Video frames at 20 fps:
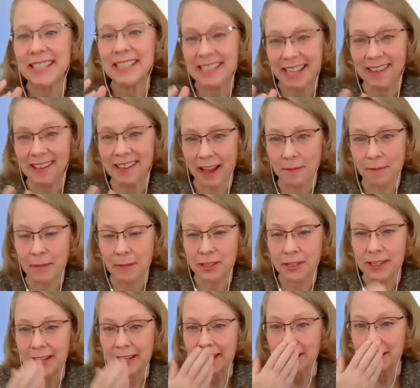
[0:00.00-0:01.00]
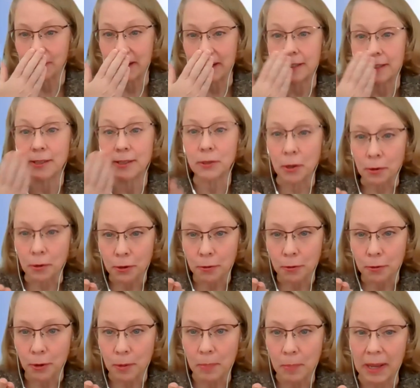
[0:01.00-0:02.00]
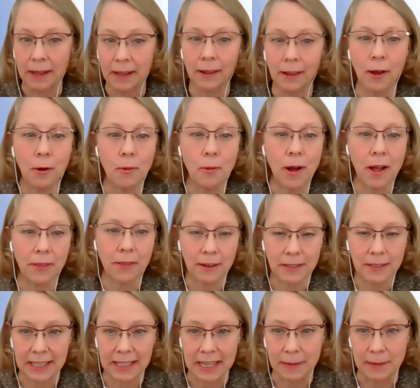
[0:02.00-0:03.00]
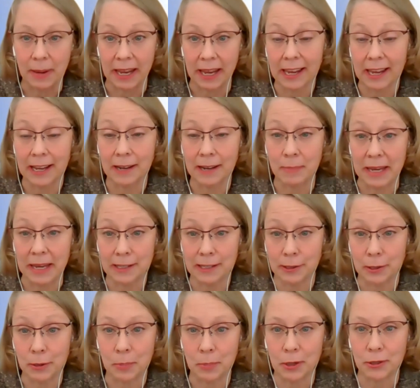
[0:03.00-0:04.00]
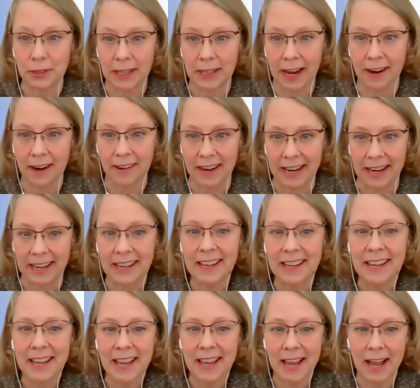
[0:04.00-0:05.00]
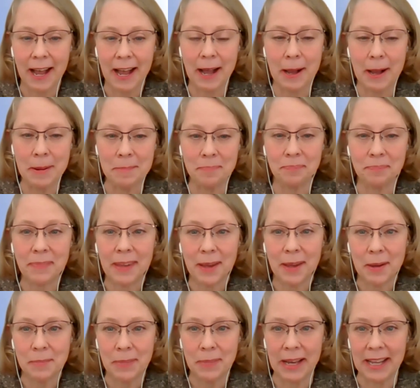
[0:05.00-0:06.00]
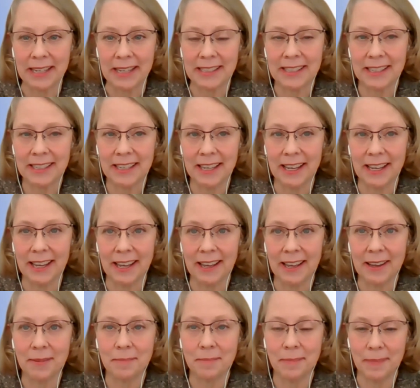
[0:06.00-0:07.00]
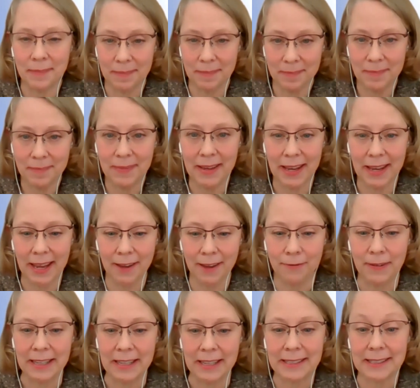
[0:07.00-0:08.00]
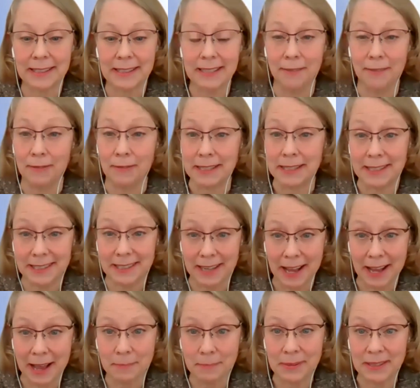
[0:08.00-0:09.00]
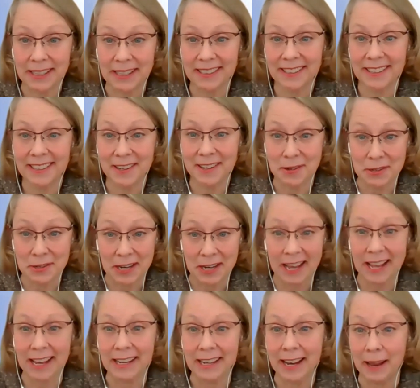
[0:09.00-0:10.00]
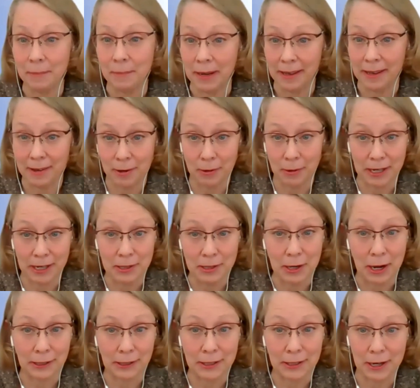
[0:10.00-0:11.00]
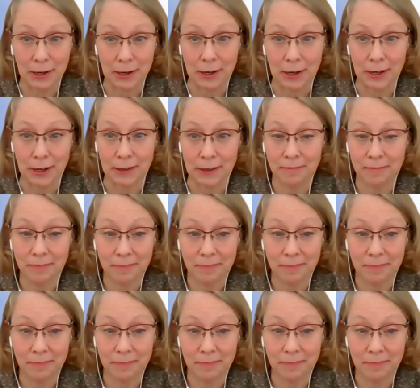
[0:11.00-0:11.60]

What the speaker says: tell how much it is when it's soaked through a pillow while they're sleeping. It can be super scary. But if it's stopped, you're done. I mean, you can talk to your